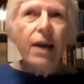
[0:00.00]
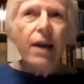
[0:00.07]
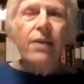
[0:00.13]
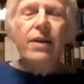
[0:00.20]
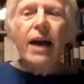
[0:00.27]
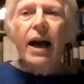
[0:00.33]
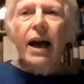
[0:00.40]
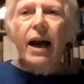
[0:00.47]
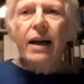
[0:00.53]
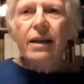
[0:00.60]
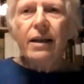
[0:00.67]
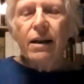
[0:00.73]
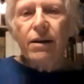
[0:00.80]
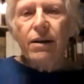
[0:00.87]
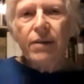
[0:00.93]
that
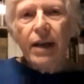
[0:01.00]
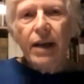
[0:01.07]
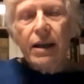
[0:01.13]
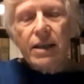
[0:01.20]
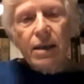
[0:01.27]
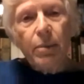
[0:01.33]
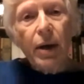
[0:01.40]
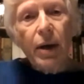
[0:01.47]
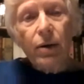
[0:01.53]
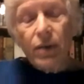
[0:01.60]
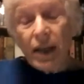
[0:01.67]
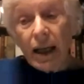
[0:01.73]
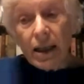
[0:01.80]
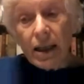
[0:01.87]
thinks about the